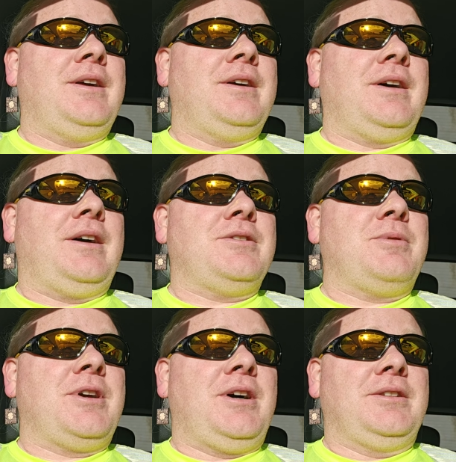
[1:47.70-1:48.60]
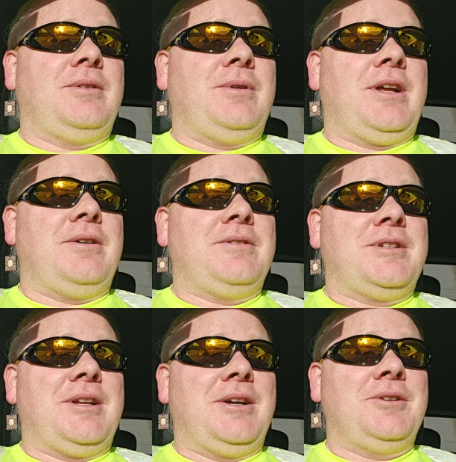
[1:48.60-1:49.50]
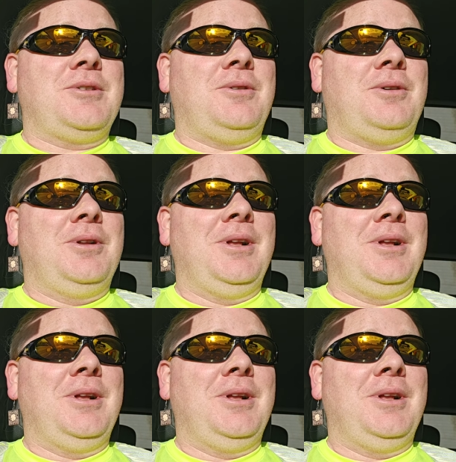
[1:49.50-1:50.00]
as we called it when I was in high school.